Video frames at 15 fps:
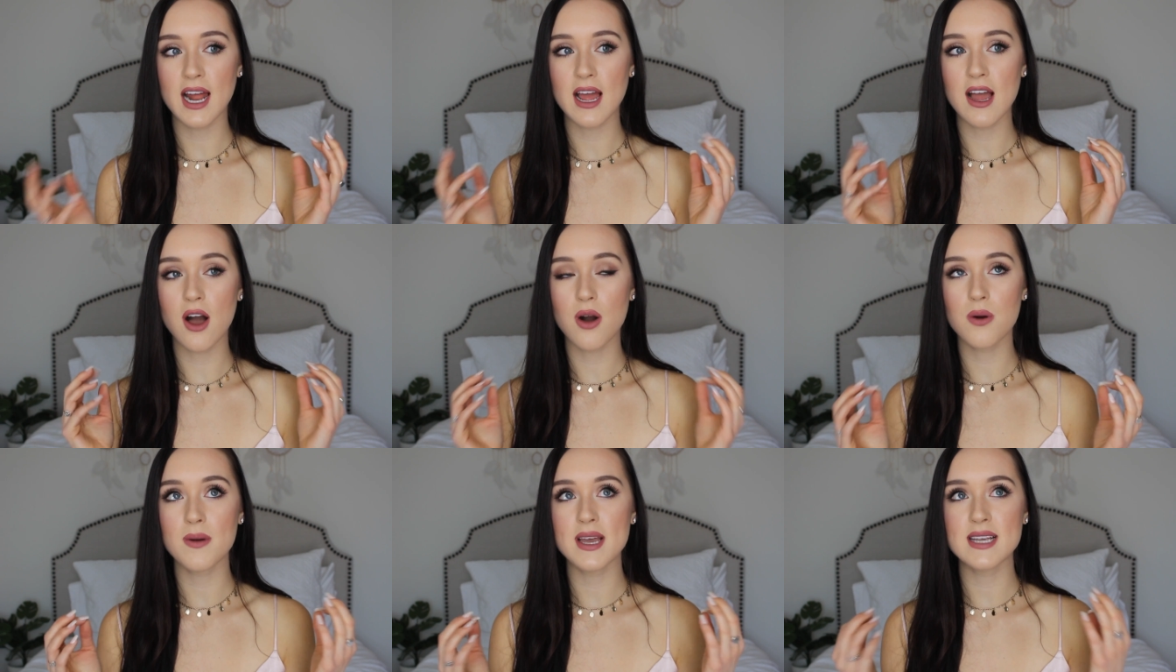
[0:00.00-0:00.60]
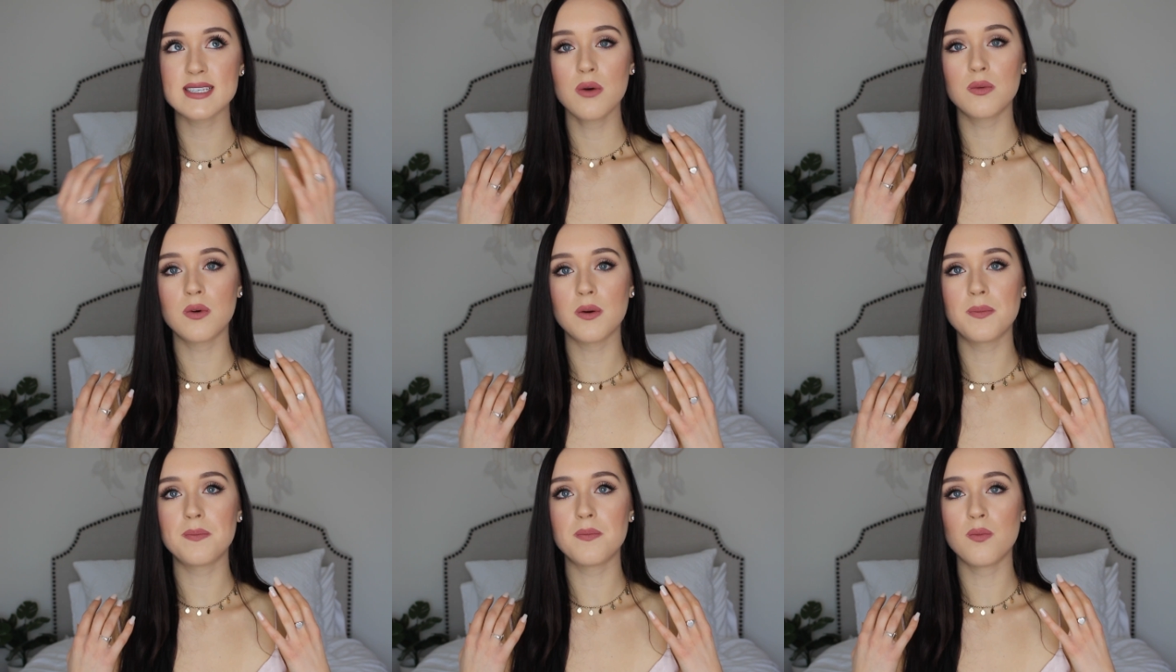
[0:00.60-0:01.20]
I always
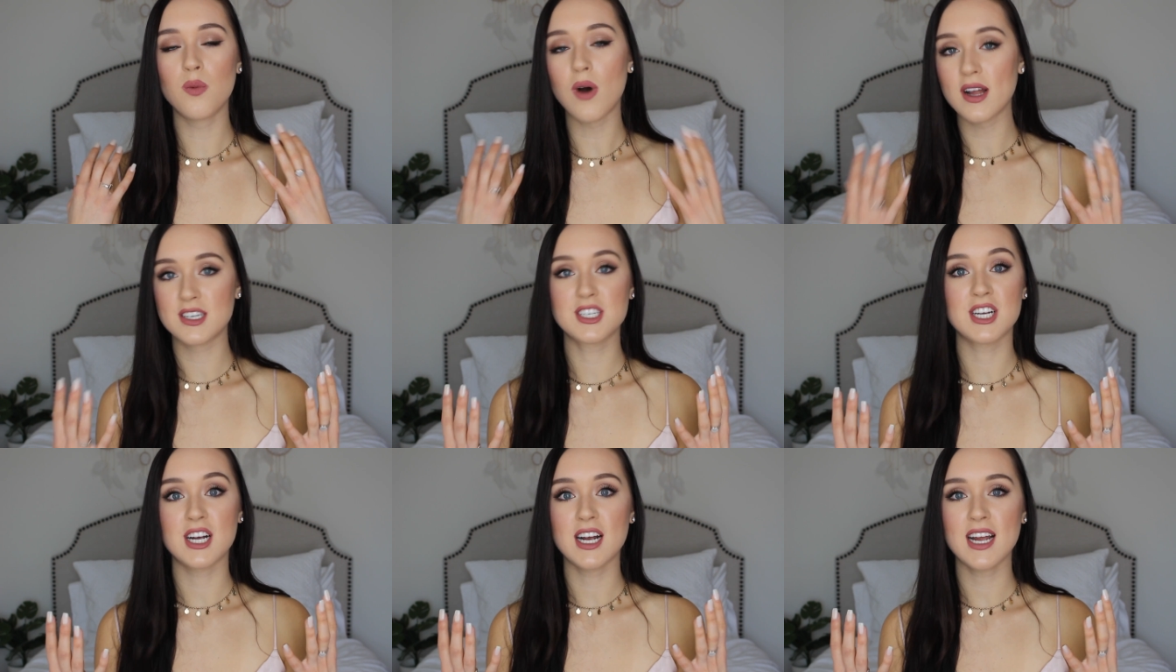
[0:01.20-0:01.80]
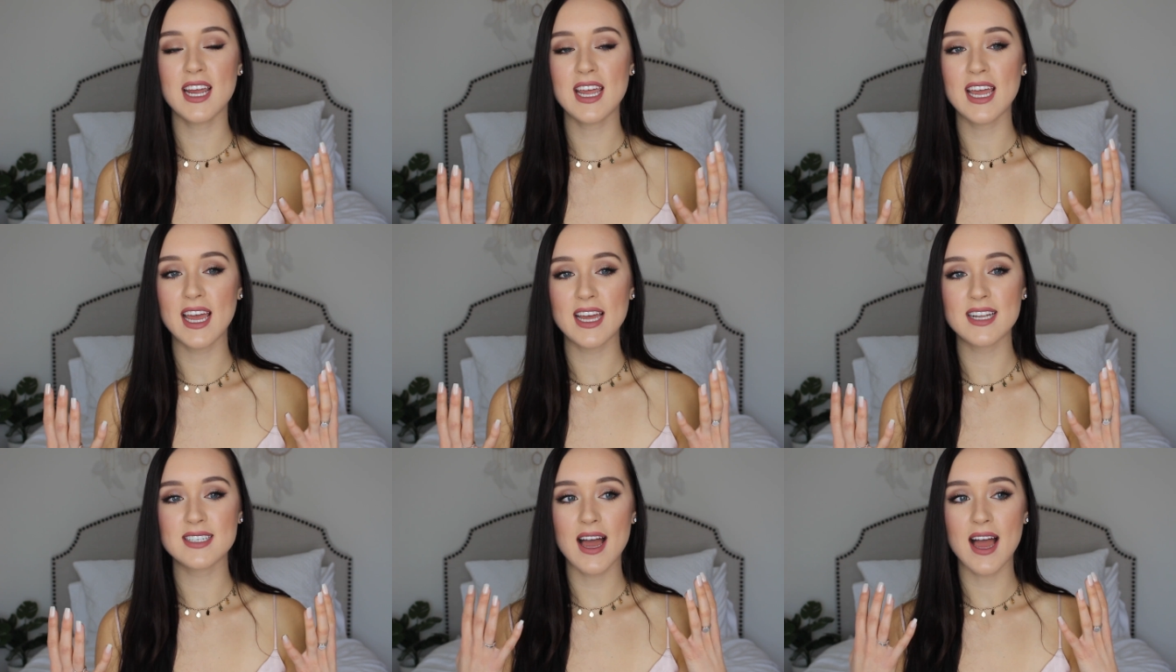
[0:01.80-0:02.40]
will wonder,
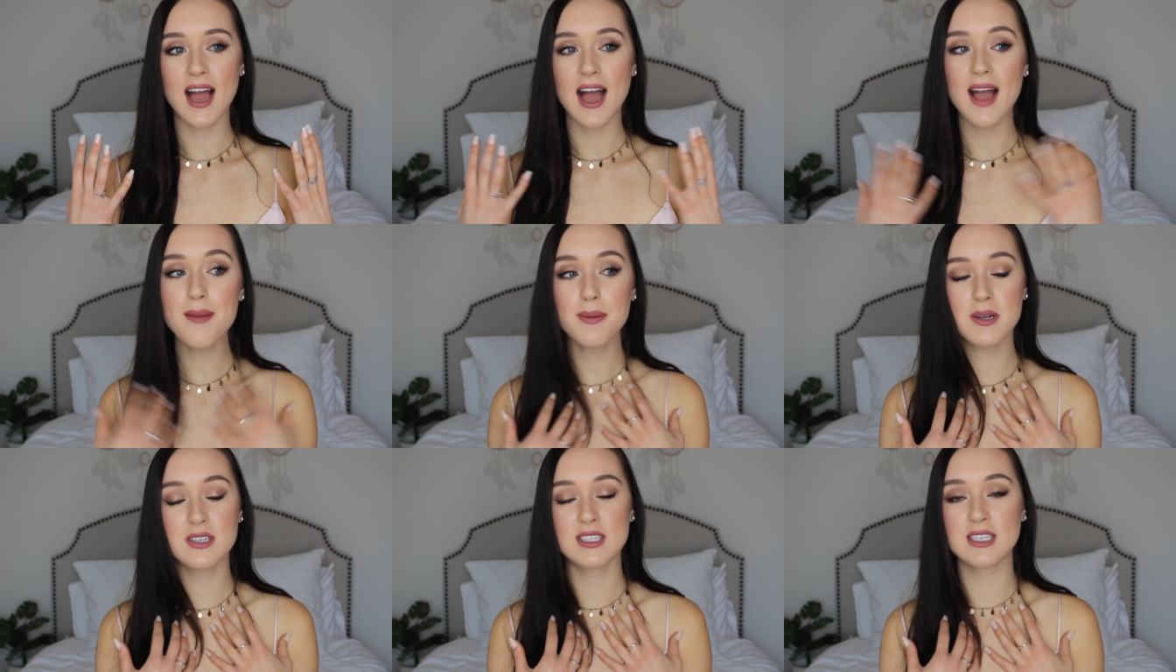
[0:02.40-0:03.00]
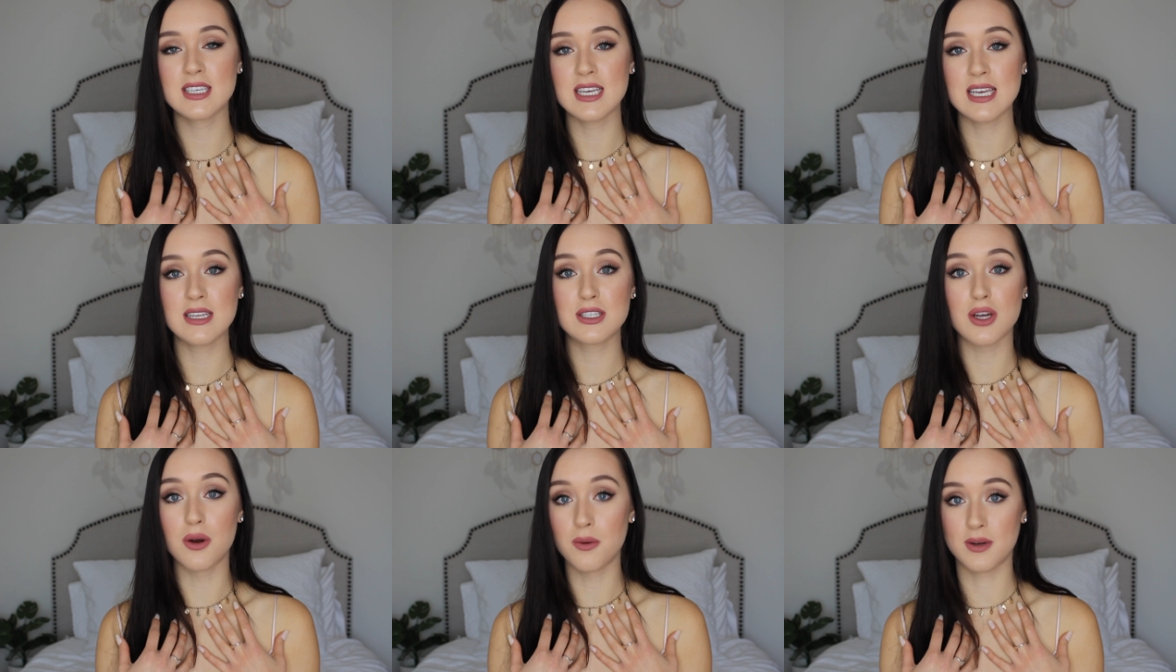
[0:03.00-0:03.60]
and I
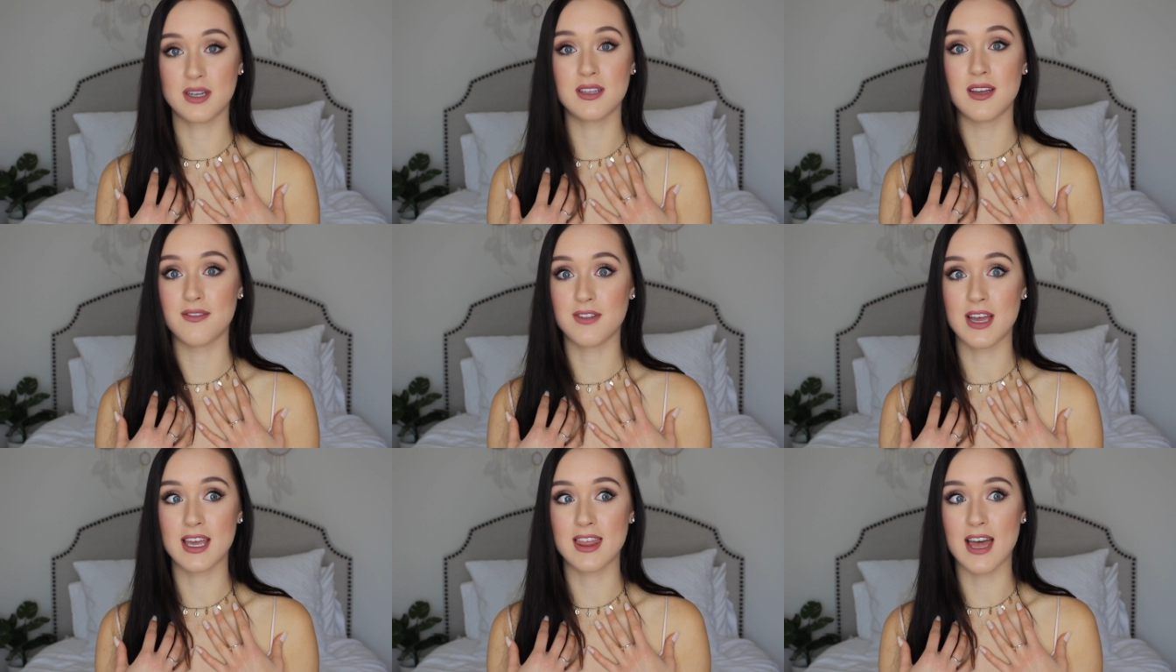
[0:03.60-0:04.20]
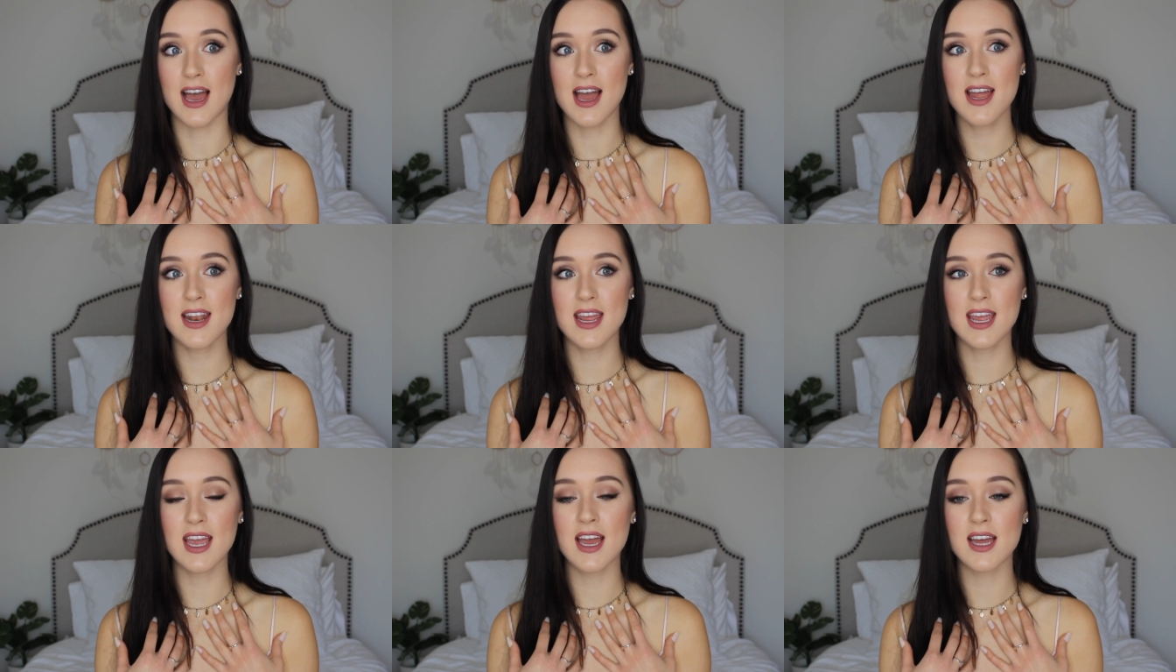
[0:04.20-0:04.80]
personally don't want to live like
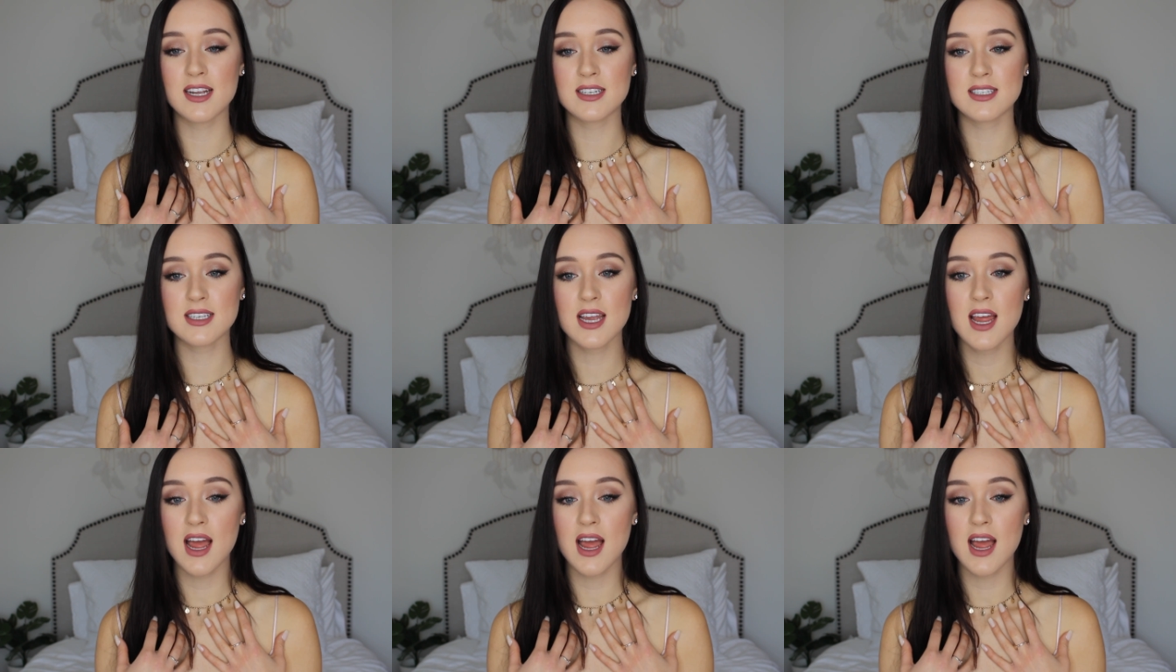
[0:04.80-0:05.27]
that, and